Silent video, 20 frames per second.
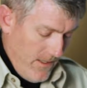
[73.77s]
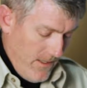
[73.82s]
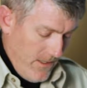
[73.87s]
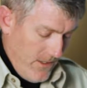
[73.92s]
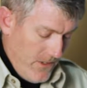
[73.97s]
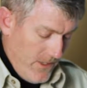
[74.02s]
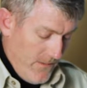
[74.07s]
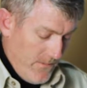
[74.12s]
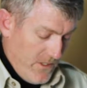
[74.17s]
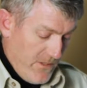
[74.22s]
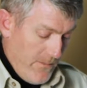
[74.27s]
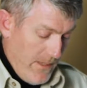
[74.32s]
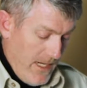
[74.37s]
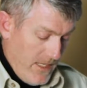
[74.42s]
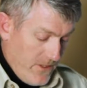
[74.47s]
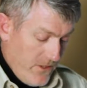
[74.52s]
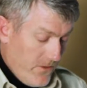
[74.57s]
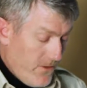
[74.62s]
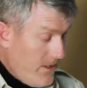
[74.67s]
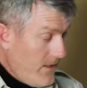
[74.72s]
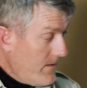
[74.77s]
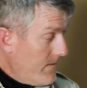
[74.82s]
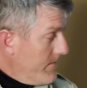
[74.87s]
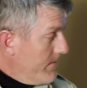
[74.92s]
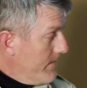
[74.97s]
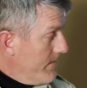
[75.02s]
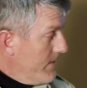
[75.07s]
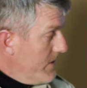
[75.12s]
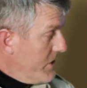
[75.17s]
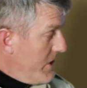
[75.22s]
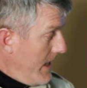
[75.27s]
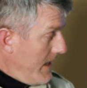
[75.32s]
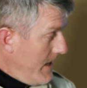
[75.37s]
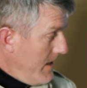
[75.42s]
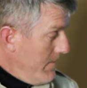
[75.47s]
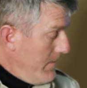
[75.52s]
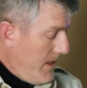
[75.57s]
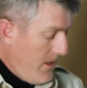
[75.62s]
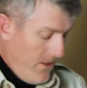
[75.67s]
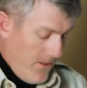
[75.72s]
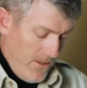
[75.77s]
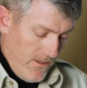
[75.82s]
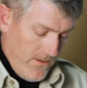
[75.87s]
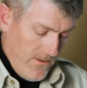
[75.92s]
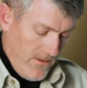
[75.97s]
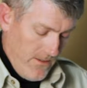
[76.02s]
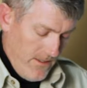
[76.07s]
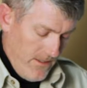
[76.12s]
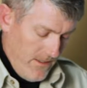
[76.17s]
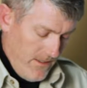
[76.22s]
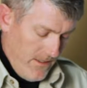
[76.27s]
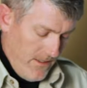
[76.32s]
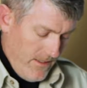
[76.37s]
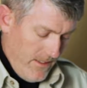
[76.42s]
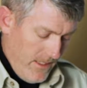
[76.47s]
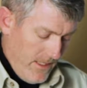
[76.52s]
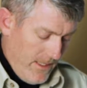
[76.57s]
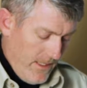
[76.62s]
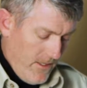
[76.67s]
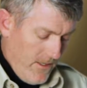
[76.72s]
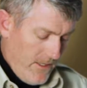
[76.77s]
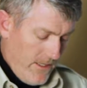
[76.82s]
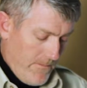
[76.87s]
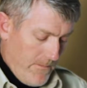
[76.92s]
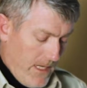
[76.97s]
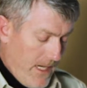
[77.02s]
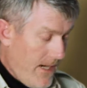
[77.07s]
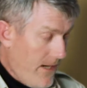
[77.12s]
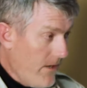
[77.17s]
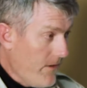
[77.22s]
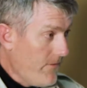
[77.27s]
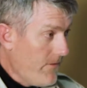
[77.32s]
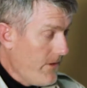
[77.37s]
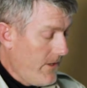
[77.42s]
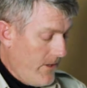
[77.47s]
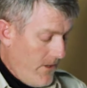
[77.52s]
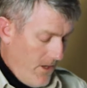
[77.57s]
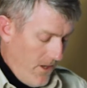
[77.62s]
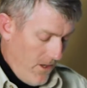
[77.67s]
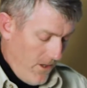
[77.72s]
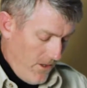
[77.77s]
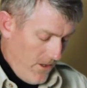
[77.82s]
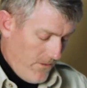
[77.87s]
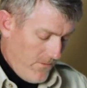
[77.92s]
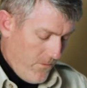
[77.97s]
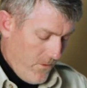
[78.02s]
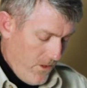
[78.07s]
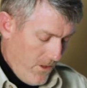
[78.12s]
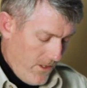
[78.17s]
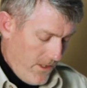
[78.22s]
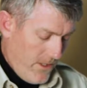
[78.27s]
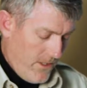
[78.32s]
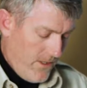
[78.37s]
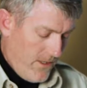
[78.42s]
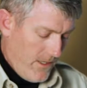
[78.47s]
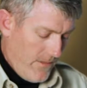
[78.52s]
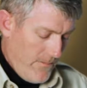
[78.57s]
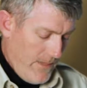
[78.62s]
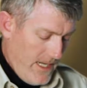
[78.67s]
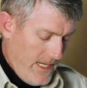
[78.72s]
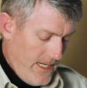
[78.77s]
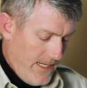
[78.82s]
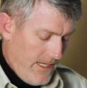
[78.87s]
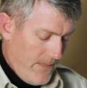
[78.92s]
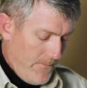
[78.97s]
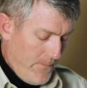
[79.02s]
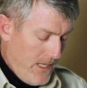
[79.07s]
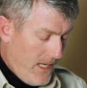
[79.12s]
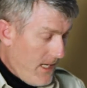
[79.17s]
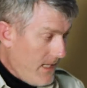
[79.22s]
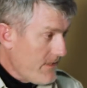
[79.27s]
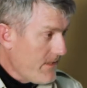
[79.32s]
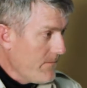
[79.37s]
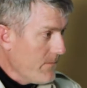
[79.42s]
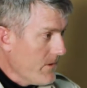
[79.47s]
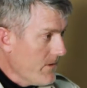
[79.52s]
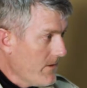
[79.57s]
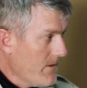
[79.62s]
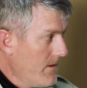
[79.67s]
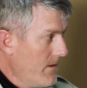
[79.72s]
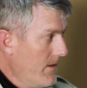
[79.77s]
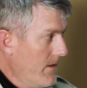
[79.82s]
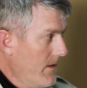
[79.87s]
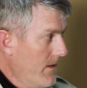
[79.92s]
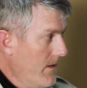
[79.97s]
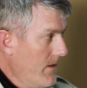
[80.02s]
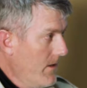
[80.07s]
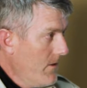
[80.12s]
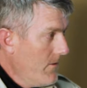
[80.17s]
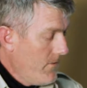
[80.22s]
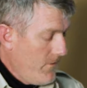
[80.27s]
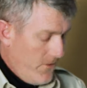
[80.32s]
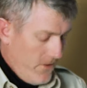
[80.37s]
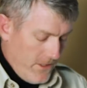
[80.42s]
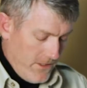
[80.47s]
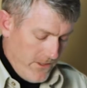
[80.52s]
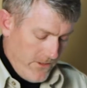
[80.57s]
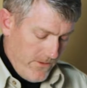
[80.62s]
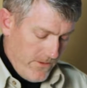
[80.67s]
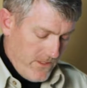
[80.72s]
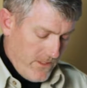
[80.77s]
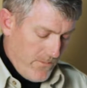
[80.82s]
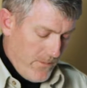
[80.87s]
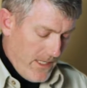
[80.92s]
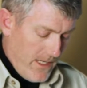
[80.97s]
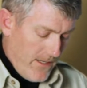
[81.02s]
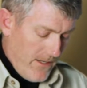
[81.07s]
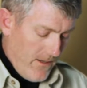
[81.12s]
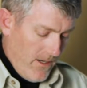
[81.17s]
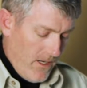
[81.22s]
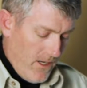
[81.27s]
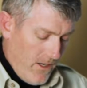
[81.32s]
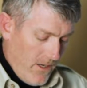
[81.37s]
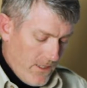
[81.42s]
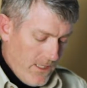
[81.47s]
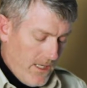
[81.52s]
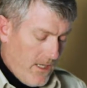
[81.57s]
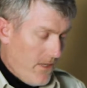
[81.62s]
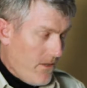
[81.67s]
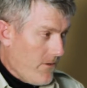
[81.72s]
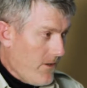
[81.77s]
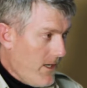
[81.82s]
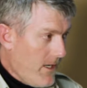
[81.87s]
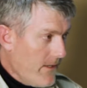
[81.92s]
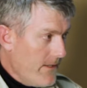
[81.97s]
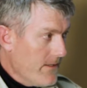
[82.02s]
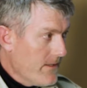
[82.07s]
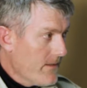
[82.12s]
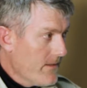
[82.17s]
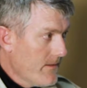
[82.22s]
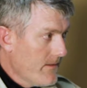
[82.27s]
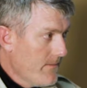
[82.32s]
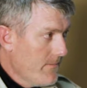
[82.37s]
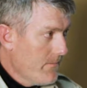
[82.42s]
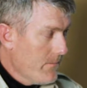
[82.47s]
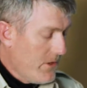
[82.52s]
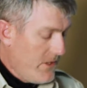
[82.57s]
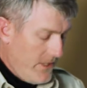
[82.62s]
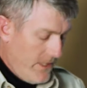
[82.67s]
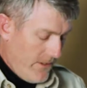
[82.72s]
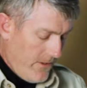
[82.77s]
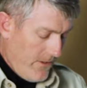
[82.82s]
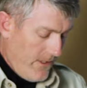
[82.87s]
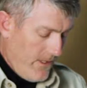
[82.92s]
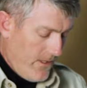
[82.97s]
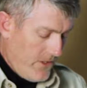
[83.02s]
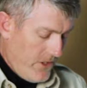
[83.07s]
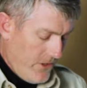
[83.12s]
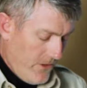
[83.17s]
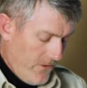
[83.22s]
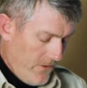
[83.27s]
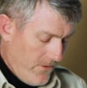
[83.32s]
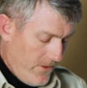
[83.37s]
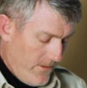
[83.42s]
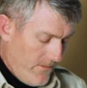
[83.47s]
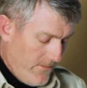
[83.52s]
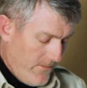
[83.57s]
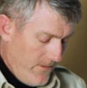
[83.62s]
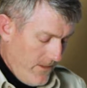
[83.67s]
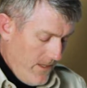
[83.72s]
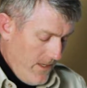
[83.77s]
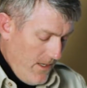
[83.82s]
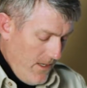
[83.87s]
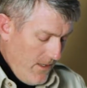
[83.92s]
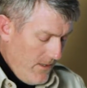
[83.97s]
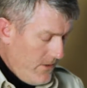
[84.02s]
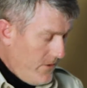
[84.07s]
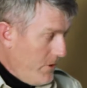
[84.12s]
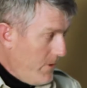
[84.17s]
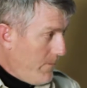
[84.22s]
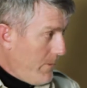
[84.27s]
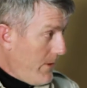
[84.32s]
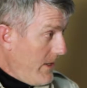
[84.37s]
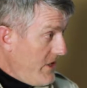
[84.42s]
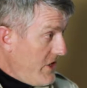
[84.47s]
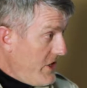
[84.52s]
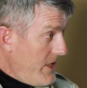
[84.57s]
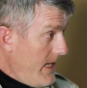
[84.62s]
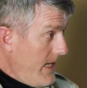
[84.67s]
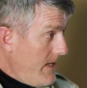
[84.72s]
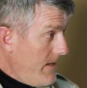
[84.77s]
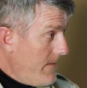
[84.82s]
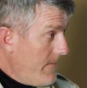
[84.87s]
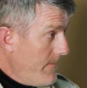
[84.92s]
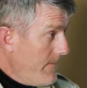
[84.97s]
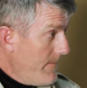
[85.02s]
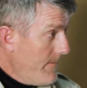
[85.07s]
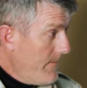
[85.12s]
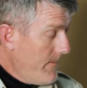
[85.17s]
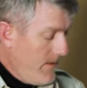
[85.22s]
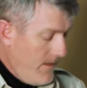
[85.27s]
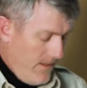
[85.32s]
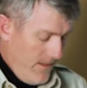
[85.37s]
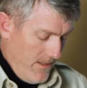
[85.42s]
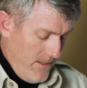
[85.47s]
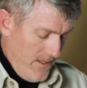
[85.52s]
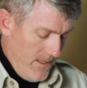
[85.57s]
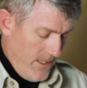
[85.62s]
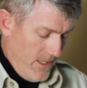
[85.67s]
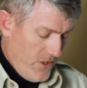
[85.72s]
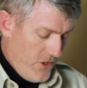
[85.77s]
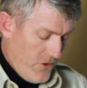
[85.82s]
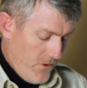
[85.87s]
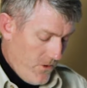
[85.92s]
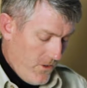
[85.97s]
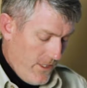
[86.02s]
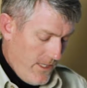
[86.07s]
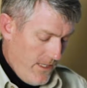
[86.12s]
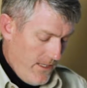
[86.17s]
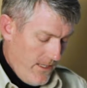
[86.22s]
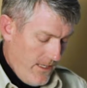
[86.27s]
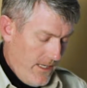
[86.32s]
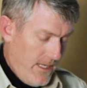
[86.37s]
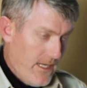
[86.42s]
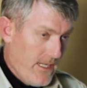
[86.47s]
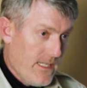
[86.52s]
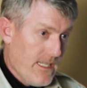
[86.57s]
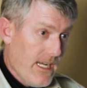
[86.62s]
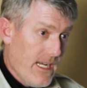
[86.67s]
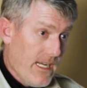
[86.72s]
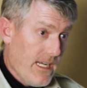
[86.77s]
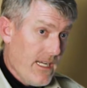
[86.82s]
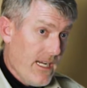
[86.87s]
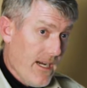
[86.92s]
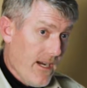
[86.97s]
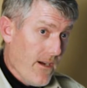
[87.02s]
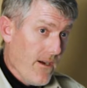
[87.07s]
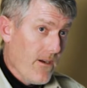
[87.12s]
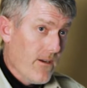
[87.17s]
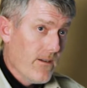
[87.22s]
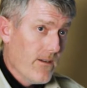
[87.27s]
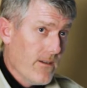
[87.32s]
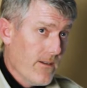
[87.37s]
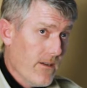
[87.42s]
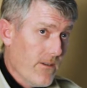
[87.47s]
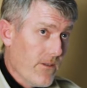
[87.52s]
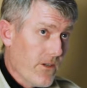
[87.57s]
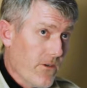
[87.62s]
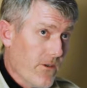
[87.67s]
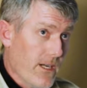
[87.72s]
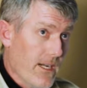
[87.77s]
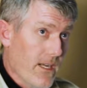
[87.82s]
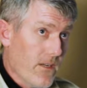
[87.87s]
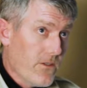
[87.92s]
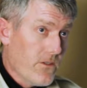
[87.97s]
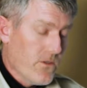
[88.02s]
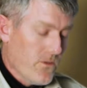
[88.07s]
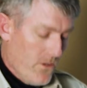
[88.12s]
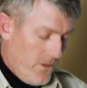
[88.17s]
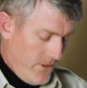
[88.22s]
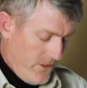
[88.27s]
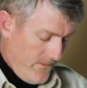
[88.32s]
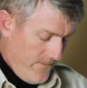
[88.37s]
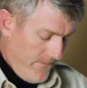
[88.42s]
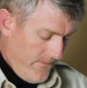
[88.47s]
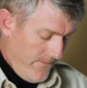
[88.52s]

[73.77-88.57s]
Jim Spanstra, Jackie Miller, and Erica Meyer for their hard work on making it possible for us to inspire all Coloradans, particularly our children, to appreciate, enjoy, and take care of the great outdoors.